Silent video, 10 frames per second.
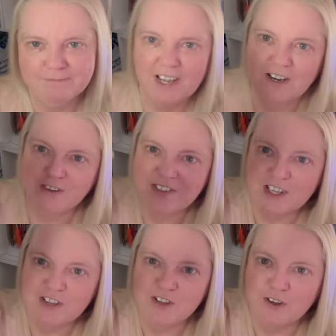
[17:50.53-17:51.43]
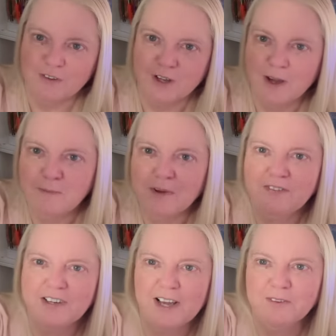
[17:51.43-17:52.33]
And I'll see you soon. Bye
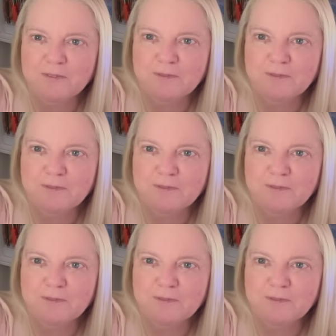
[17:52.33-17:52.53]
for now.